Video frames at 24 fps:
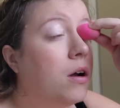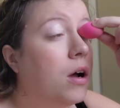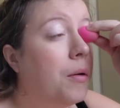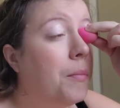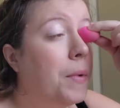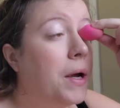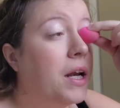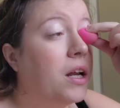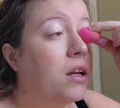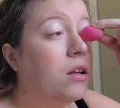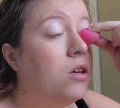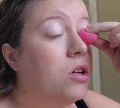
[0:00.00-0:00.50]

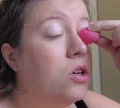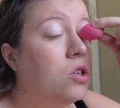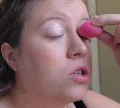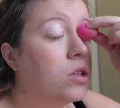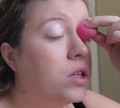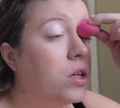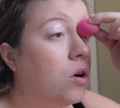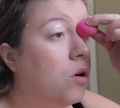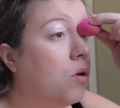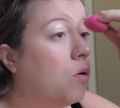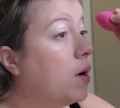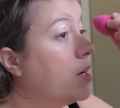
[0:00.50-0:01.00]
I mean, it
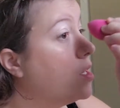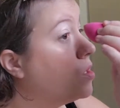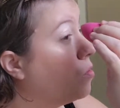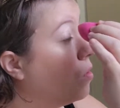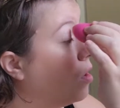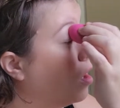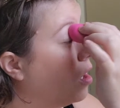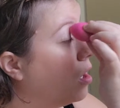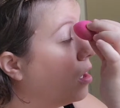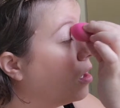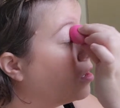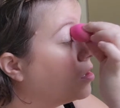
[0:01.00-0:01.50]
usually always
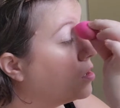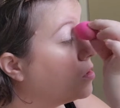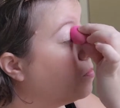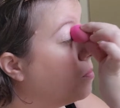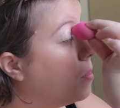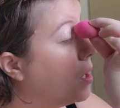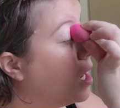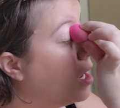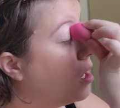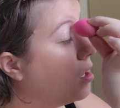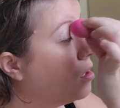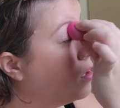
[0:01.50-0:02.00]
works,
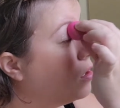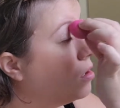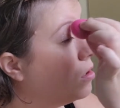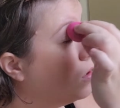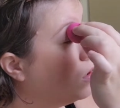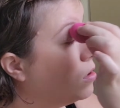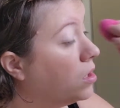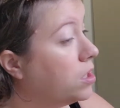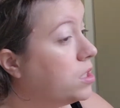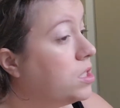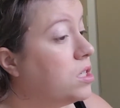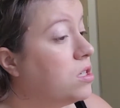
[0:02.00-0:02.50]
but...
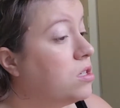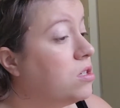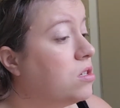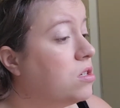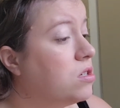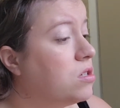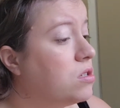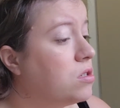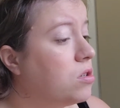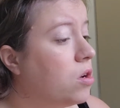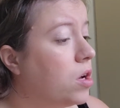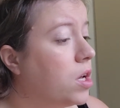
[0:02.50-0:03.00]
Is this
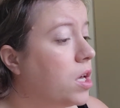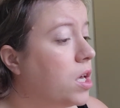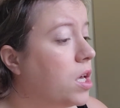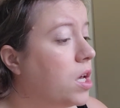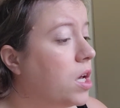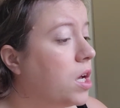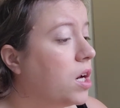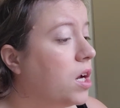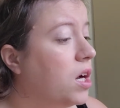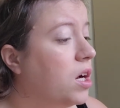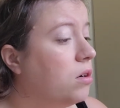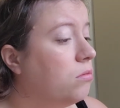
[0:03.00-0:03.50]
just
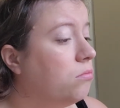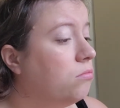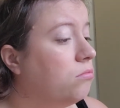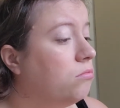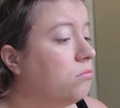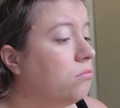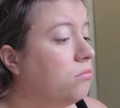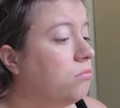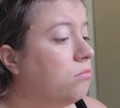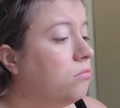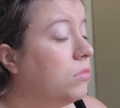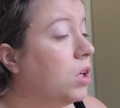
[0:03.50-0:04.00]
soaking it up?
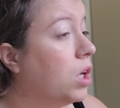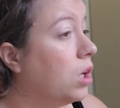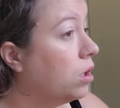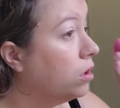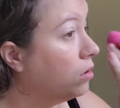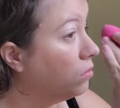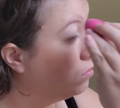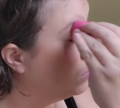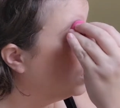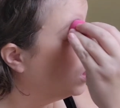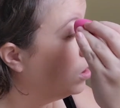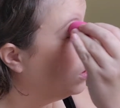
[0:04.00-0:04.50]
No,
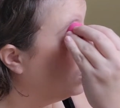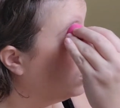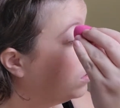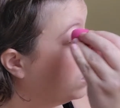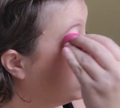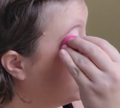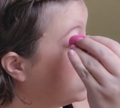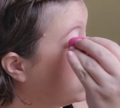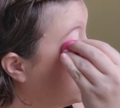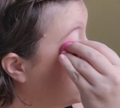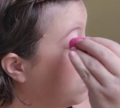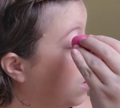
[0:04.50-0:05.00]
it
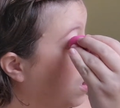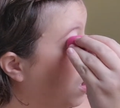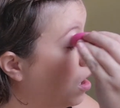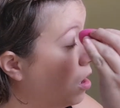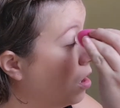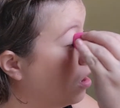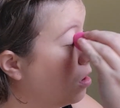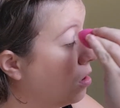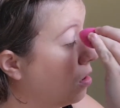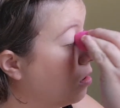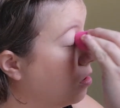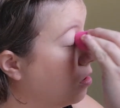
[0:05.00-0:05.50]
looks all right.